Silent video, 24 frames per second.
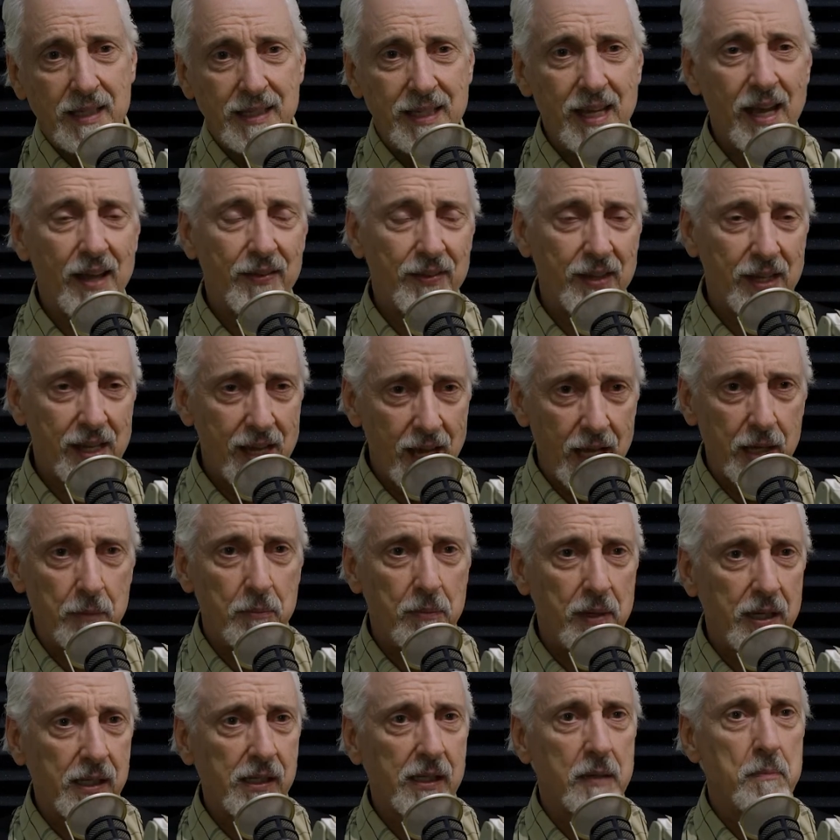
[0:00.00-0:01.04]
Yeah, the
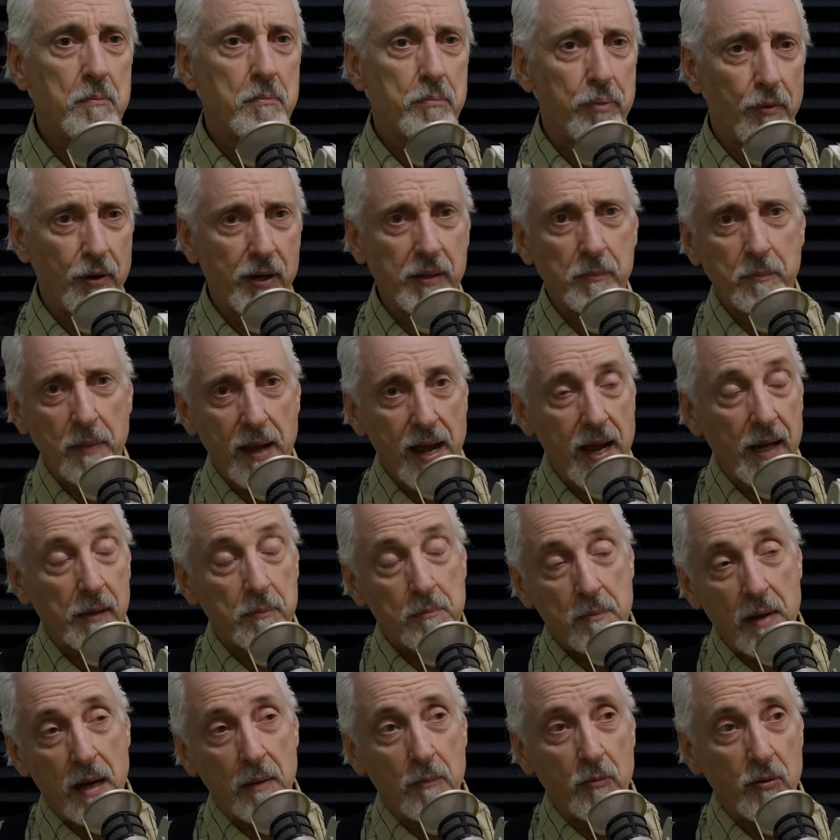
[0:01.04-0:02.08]
enemy can bring back
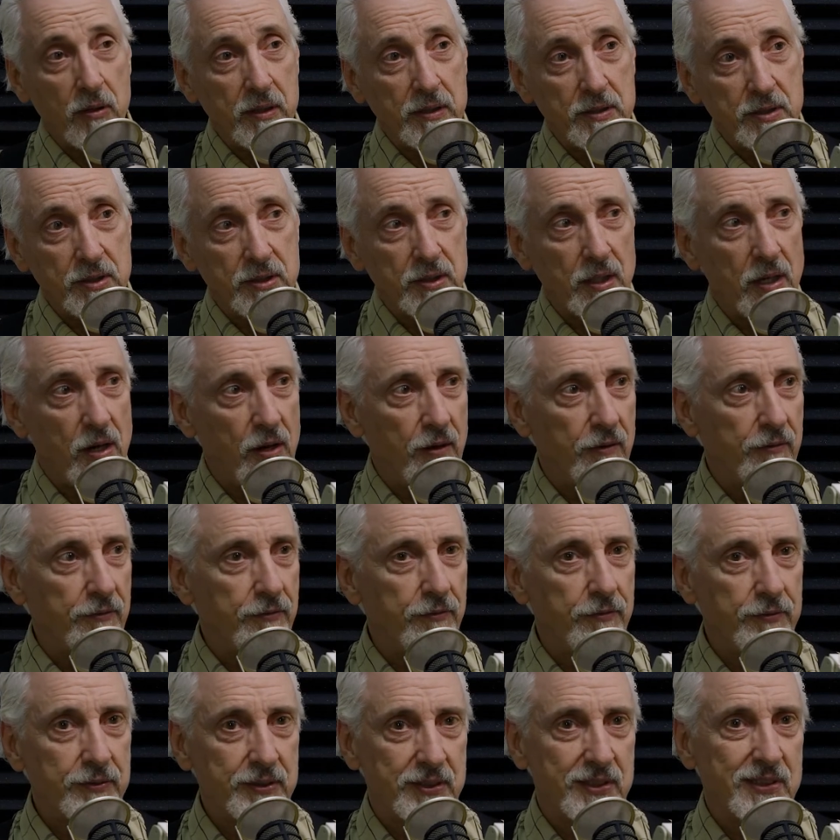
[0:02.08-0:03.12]
memories
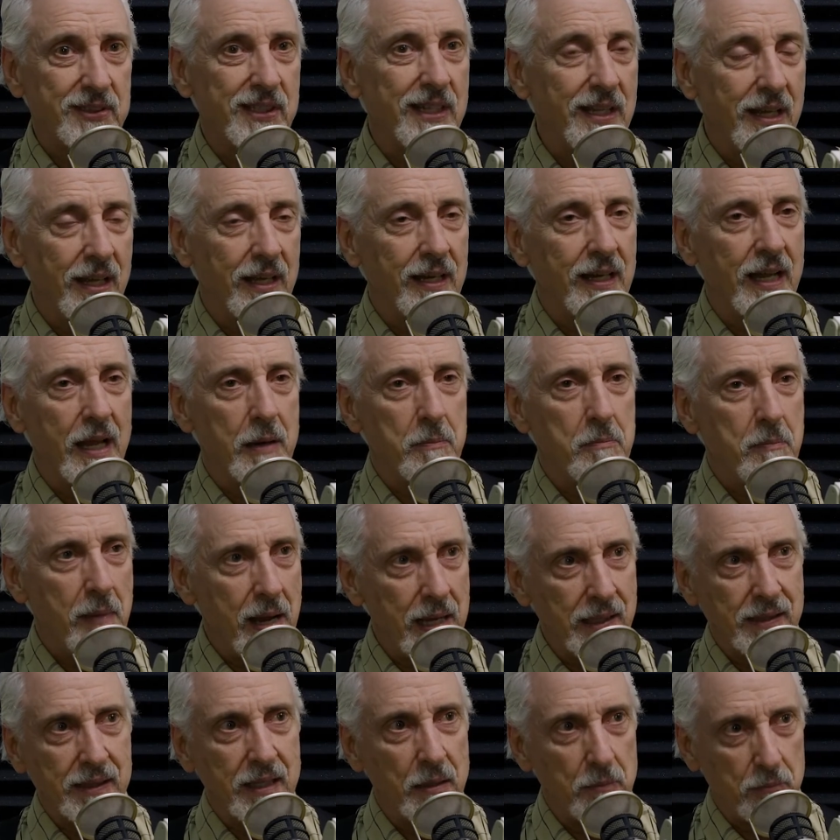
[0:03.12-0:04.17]
of sin and
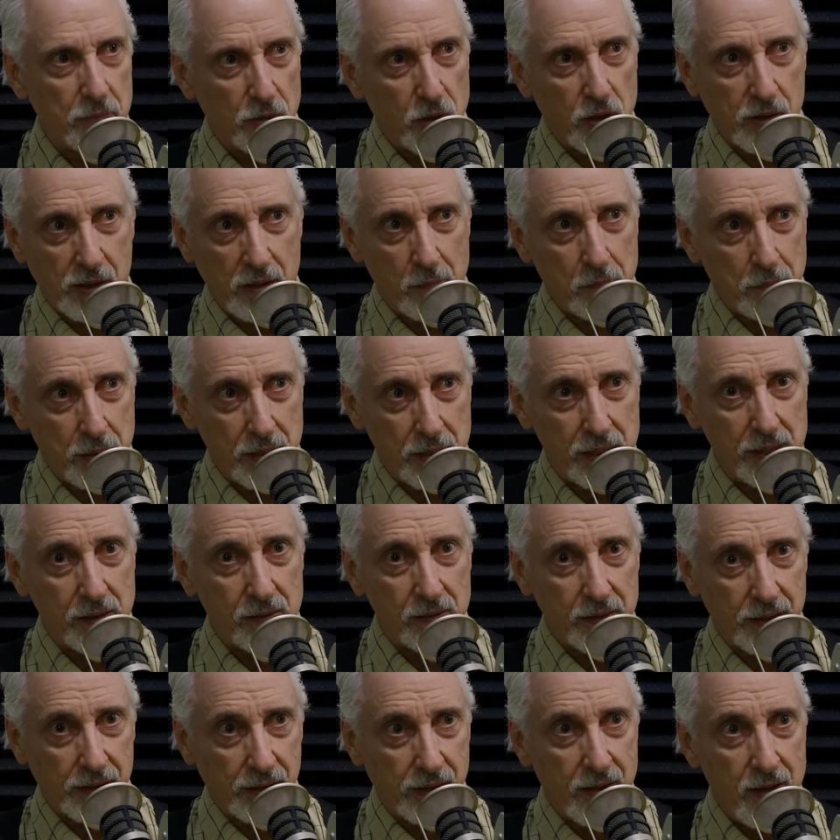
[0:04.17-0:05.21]
make them look
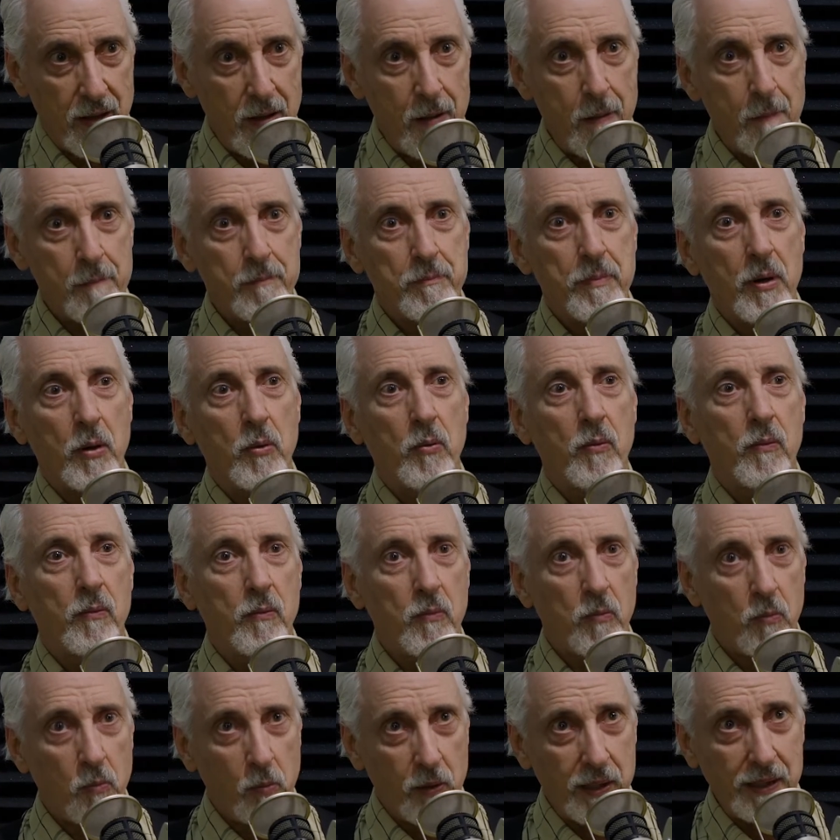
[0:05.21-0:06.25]
appealing. Mm-hmm. But
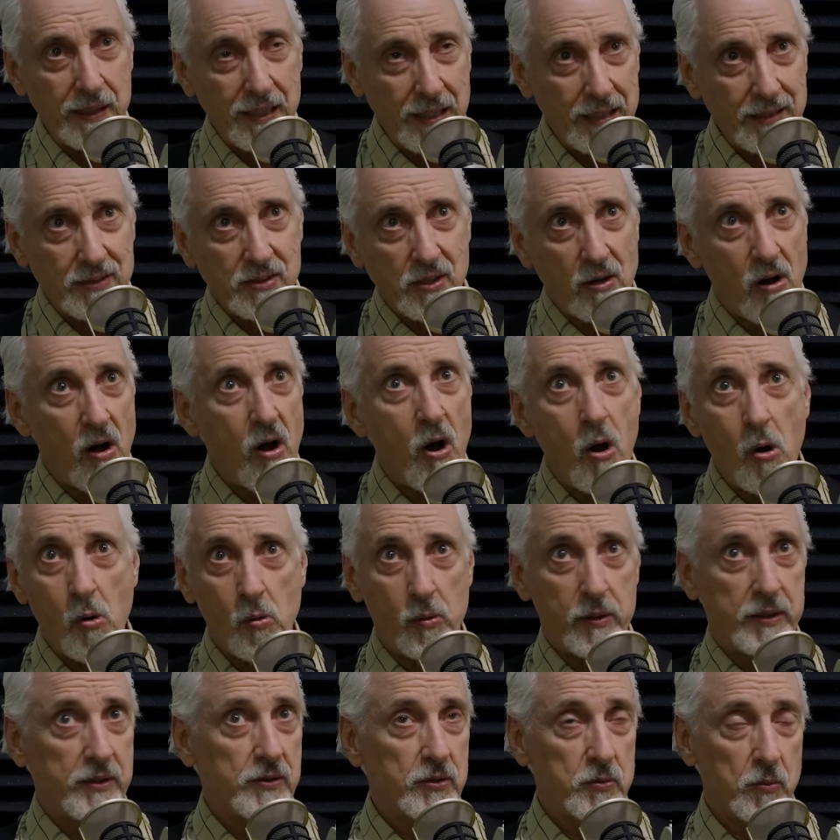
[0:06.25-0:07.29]
we need to
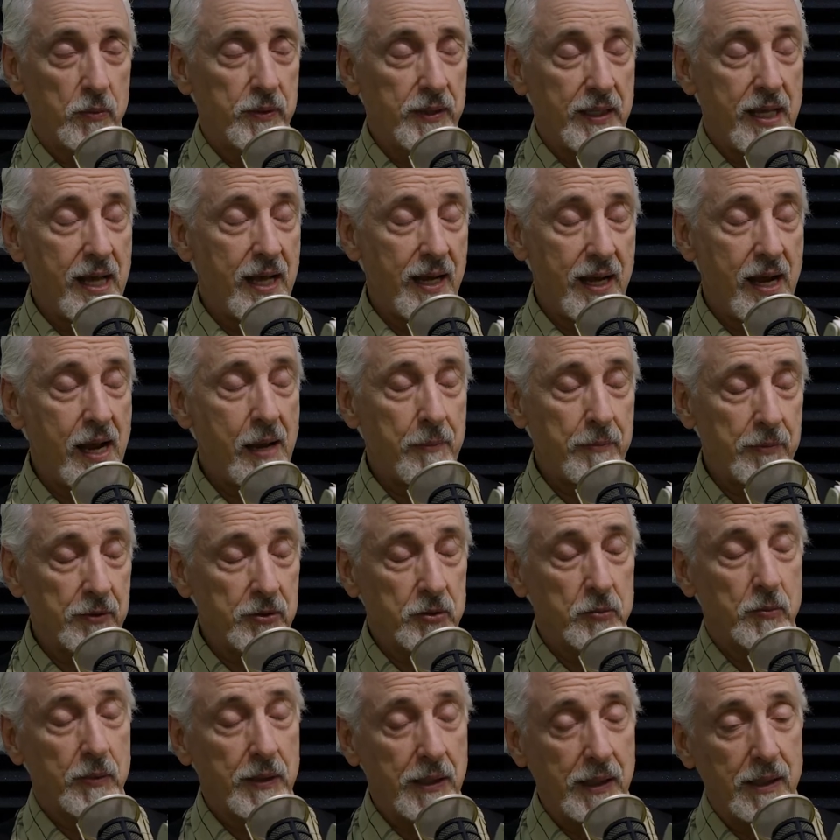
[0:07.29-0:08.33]
always, when that
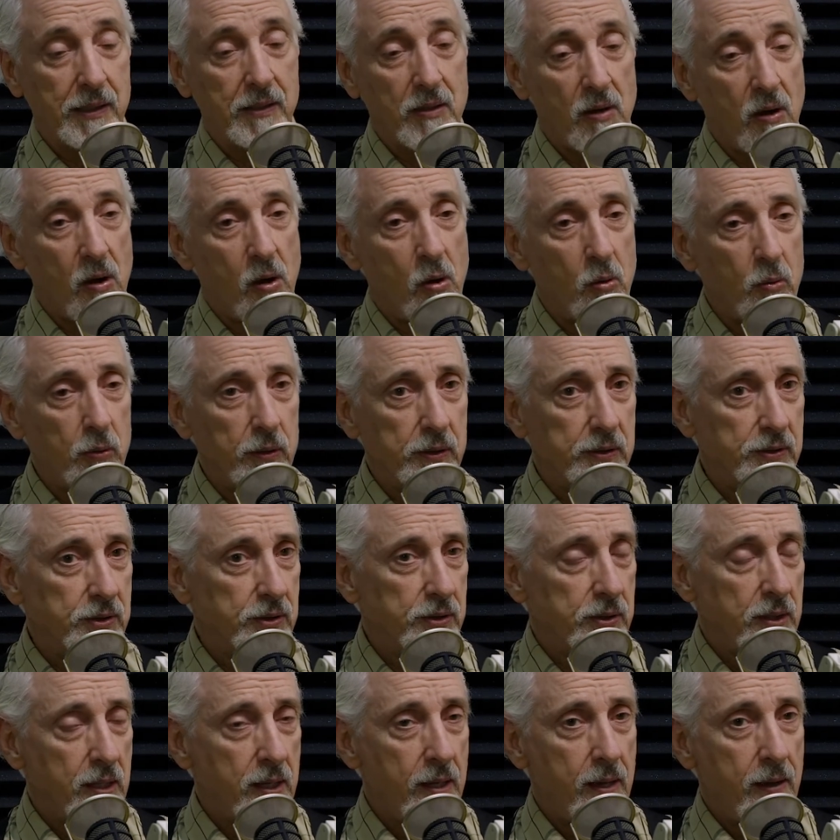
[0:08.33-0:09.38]
happens, we need to always